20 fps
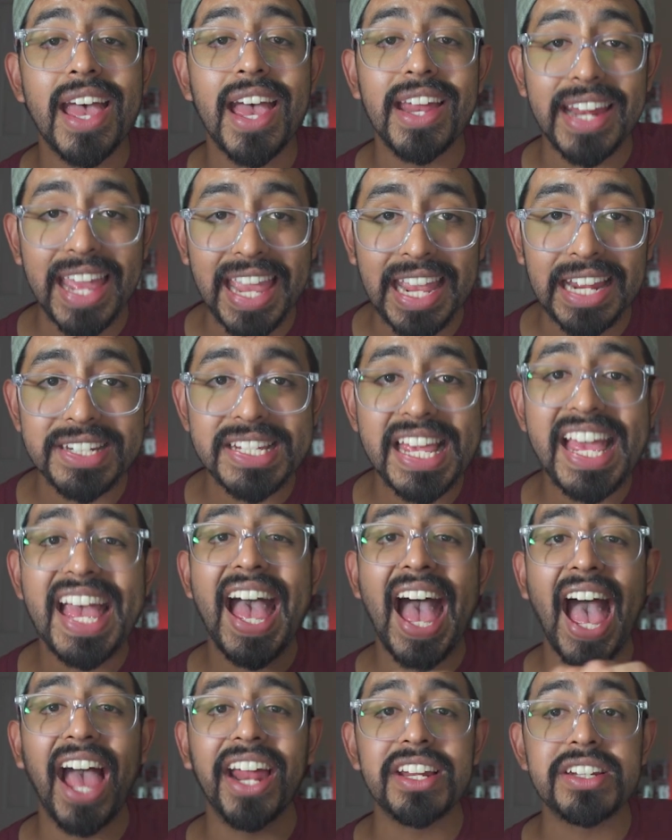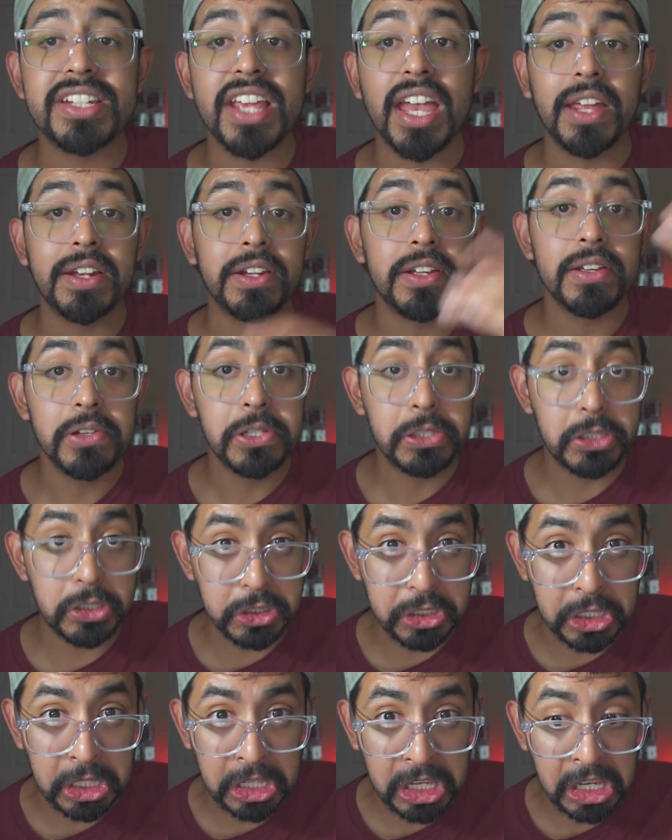an 8 out of 10.
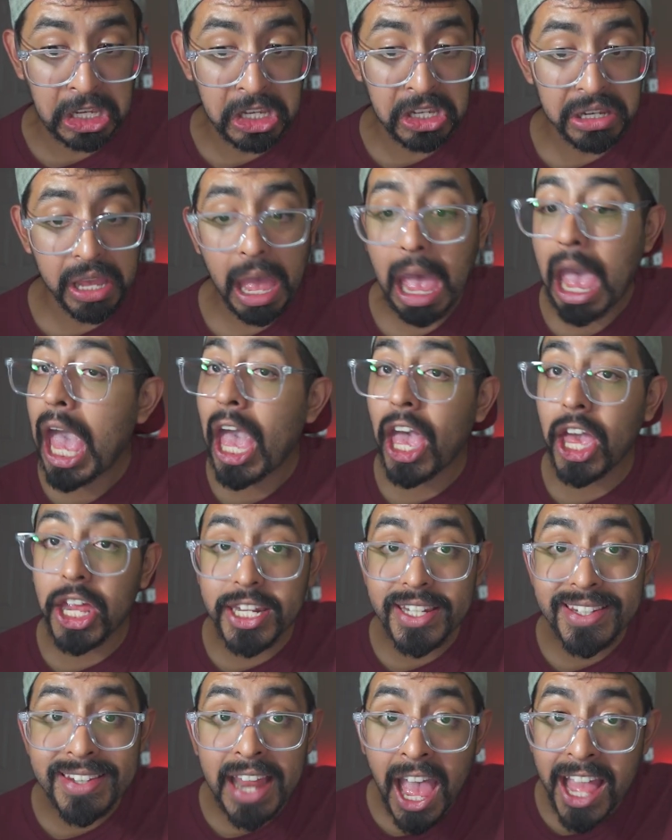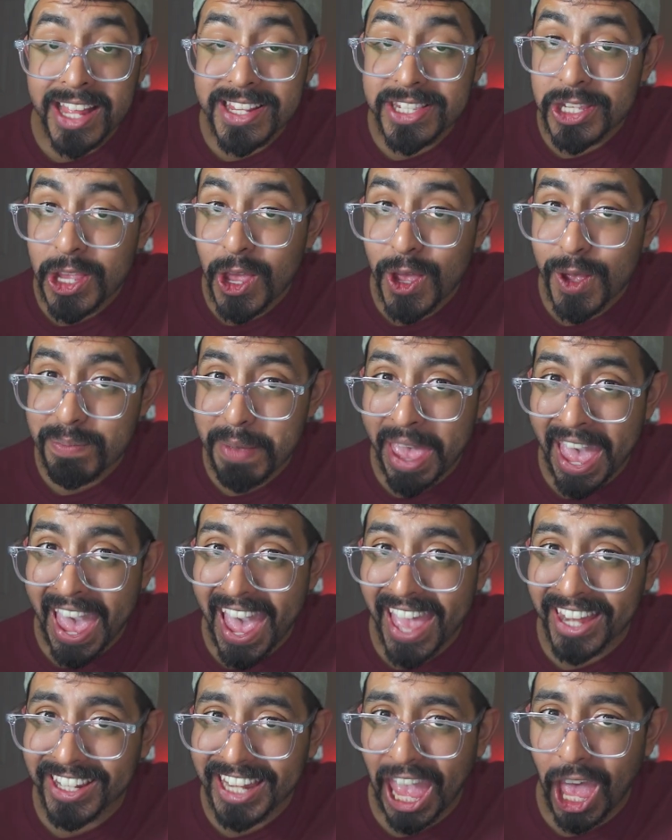See? And not so
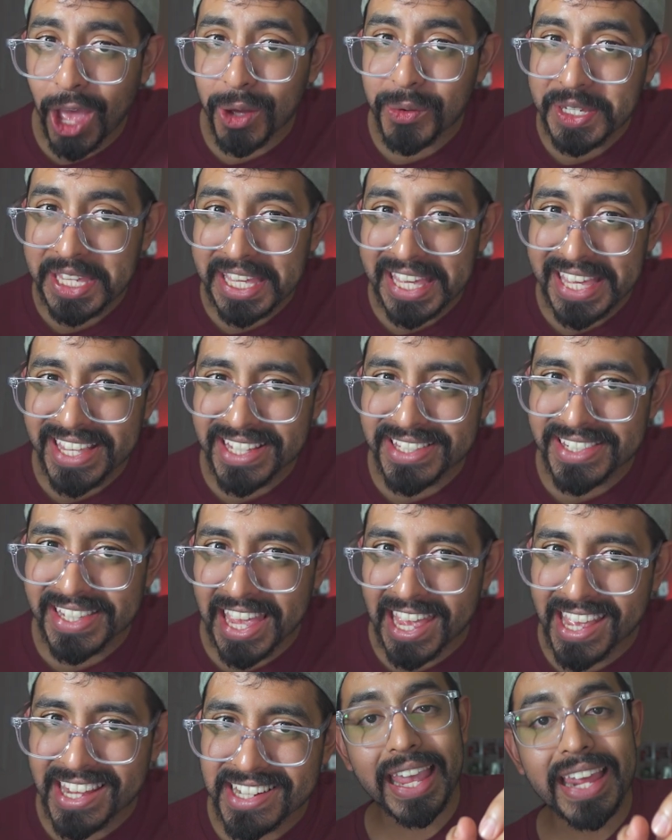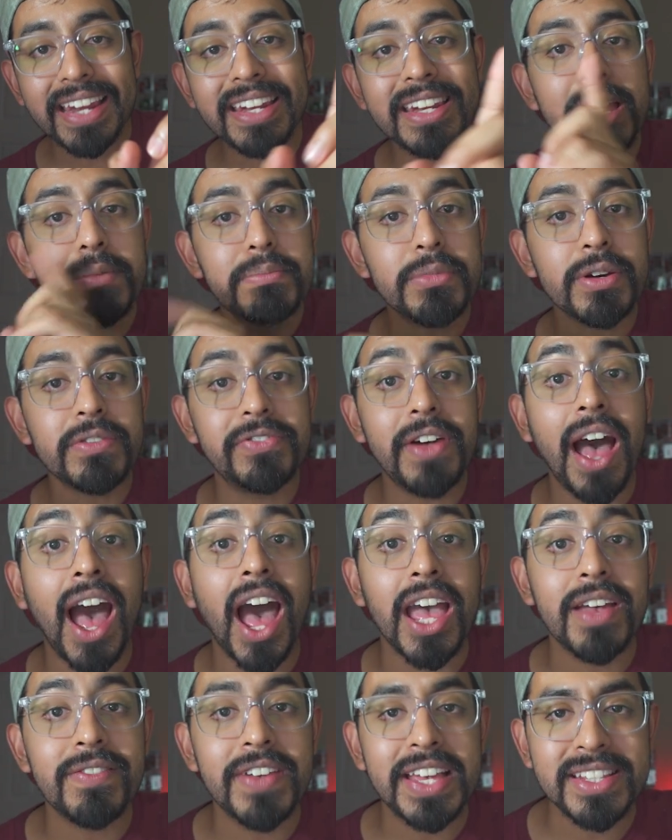bad now, is it? In number
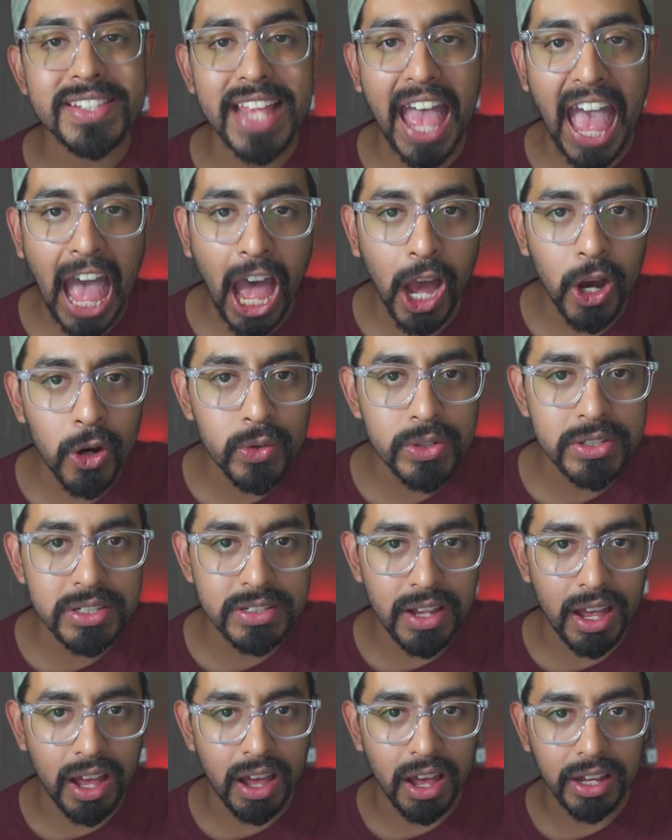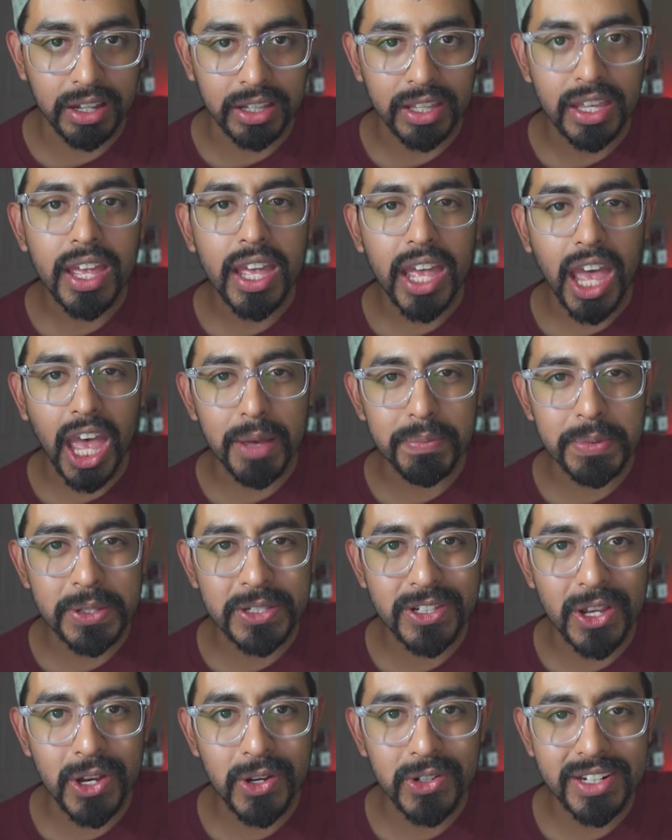5 is Ao Sung,
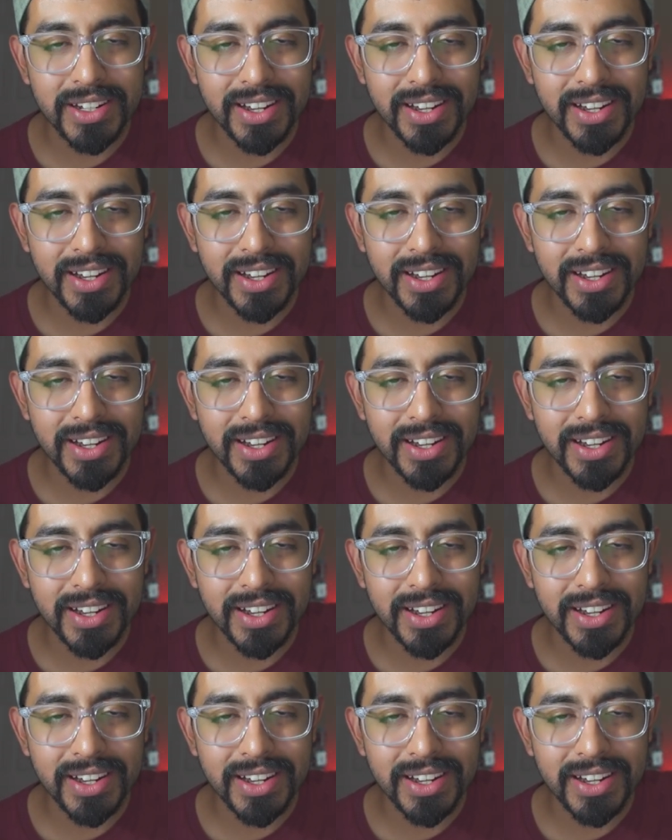episode